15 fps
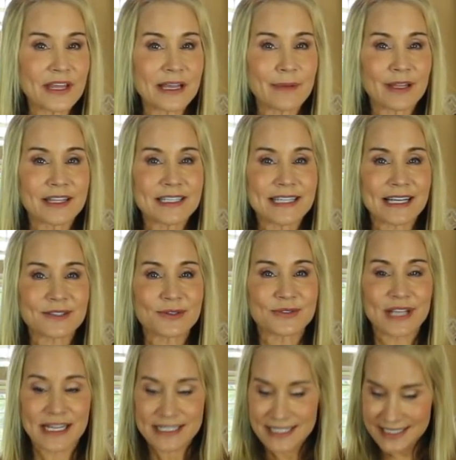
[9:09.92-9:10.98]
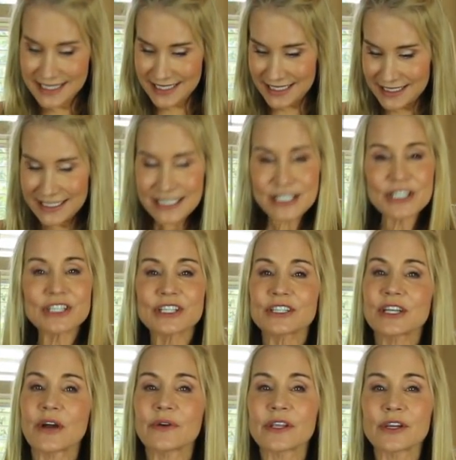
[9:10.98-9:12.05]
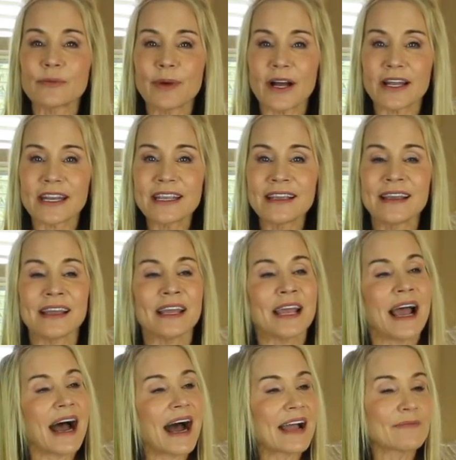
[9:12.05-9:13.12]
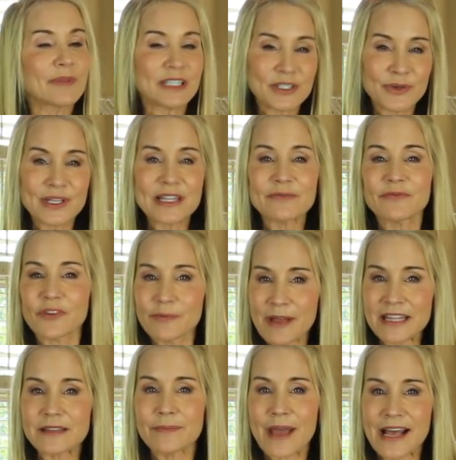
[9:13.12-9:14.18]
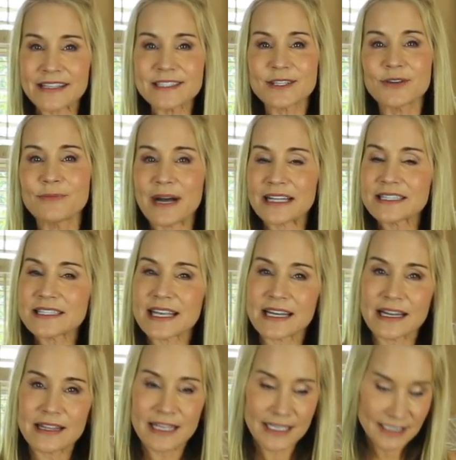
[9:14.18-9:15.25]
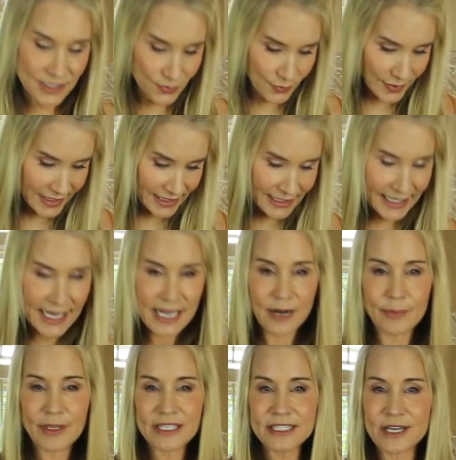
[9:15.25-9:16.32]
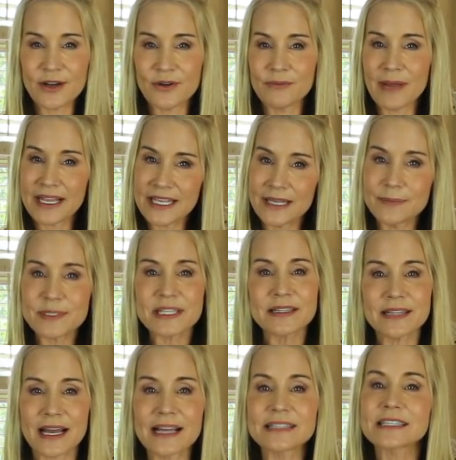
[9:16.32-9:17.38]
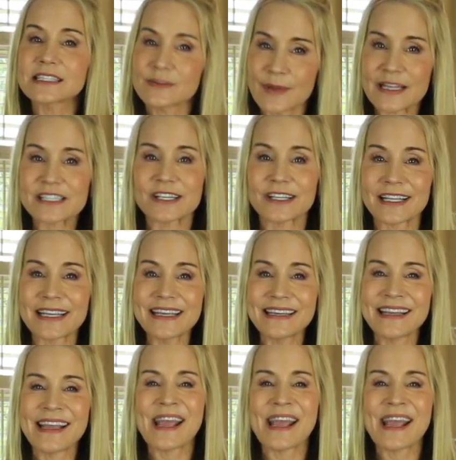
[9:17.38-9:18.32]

thing about these exercises, in addition to toning your body, I've been doing them for about the past two months, and I think it's really helping tone my hips and thighs especially,